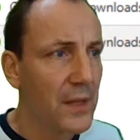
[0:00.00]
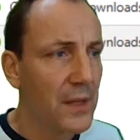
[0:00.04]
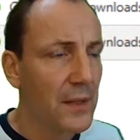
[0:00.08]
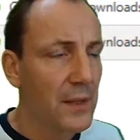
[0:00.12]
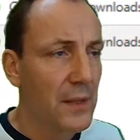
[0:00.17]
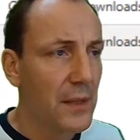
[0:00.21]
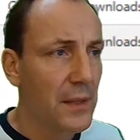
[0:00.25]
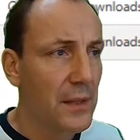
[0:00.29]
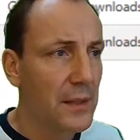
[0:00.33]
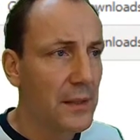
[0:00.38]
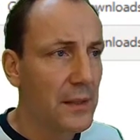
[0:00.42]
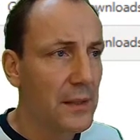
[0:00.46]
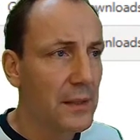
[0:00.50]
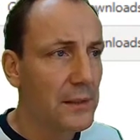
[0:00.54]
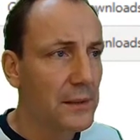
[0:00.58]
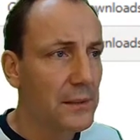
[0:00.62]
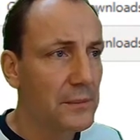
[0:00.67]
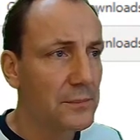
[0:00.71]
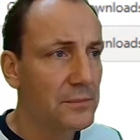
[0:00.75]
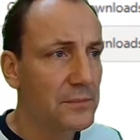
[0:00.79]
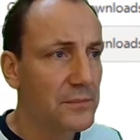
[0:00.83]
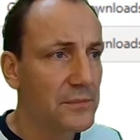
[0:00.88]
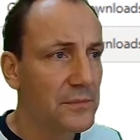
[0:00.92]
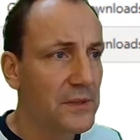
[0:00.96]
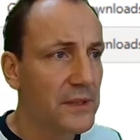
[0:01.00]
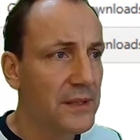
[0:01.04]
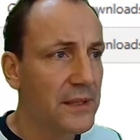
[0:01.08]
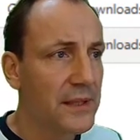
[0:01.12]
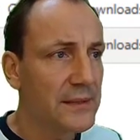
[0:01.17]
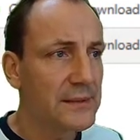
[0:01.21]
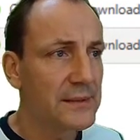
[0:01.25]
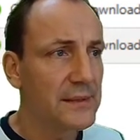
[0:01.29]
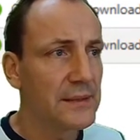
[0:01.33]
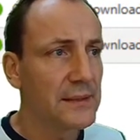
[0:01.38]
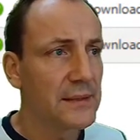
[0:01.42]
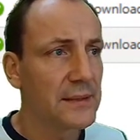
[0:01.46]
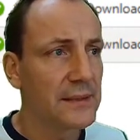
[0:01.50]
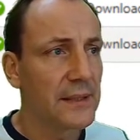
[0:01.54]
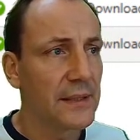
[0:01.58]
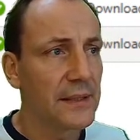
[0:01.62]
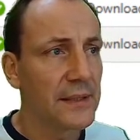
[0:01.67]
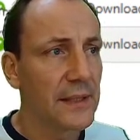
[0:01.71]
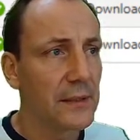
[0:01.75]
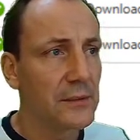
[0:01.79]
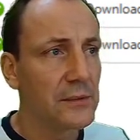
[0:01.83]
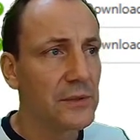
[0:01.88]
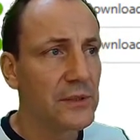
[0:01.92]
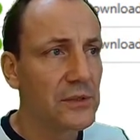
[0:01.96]
The next thing that I
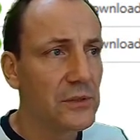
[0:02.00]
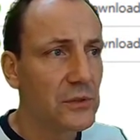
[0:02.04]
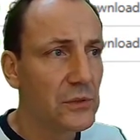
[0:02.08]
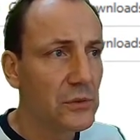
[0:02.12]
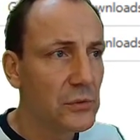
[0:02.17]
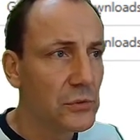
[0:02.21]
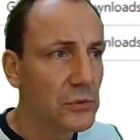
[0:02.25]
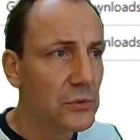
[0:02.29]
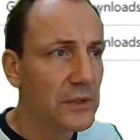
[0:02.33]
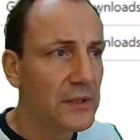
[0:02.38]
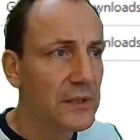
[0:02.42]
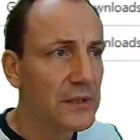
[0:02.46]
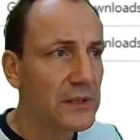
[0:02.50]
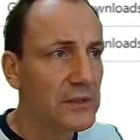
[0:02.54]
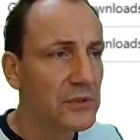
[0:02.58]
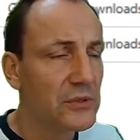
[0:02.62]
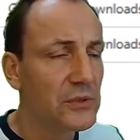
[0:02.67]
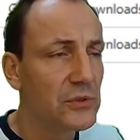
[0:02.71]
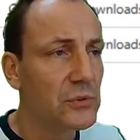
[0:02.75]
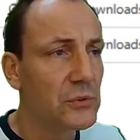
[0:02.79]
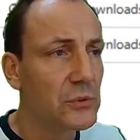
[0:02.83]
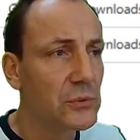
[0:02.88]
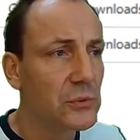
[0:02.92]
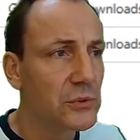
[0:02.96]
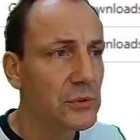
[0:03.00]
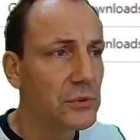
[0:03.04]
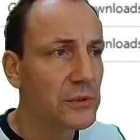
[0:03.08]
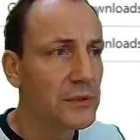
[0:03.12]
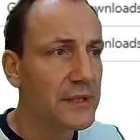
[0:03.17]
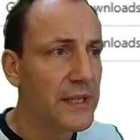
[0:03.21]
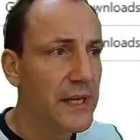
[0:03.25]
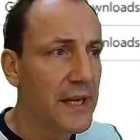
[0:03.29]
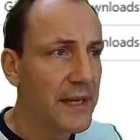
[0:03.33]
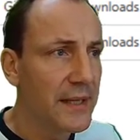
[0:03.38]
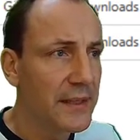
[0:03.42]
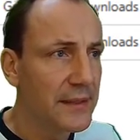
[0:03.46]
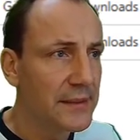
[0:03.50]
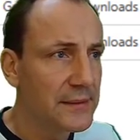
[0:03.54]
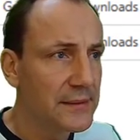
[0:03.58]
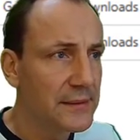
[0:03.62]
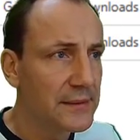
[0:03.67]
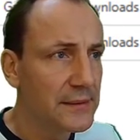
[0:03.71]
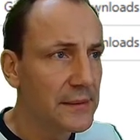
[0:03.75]
now need to do is to create